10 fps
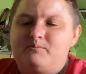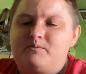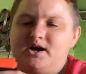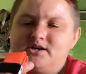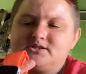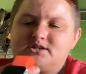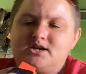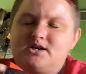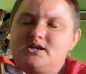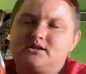
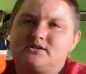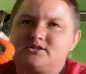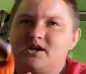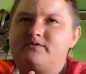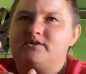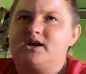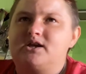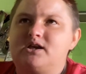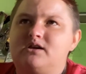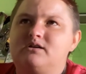SE and the 7
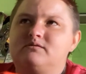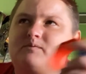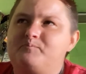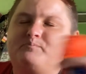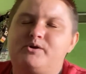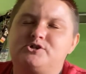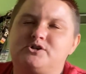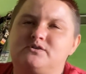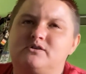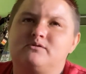Nike, and I'm pretty sure
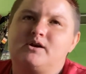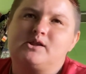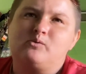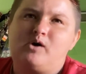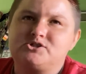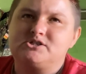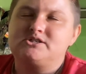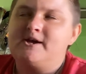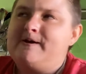the other regular watches,